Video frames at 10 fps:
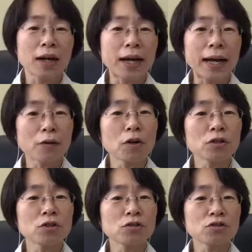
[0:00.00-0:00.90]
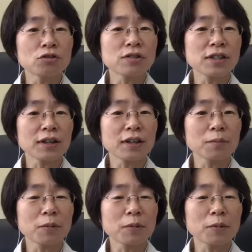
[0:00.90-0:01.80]
I want to do singing,
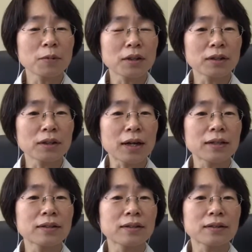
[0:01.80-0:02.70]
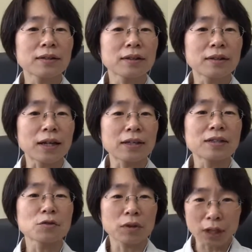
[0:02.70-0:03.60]
but that
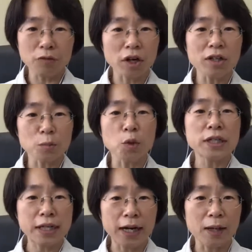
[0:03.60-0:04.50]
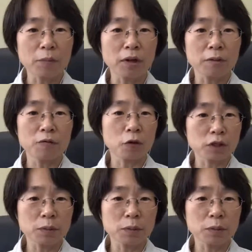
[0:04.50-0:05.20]
requires more time. But for